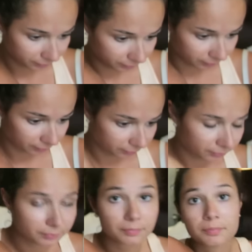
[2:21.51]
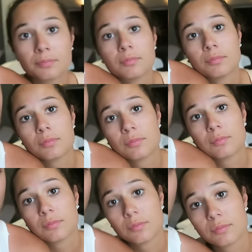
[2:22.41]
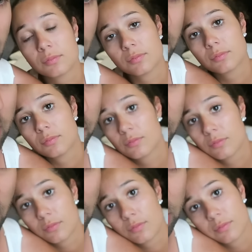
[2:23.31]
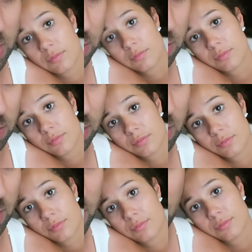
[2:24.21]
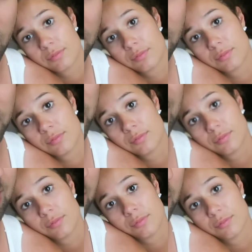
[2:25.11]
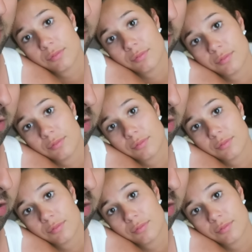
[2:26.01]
The person shown says nothing.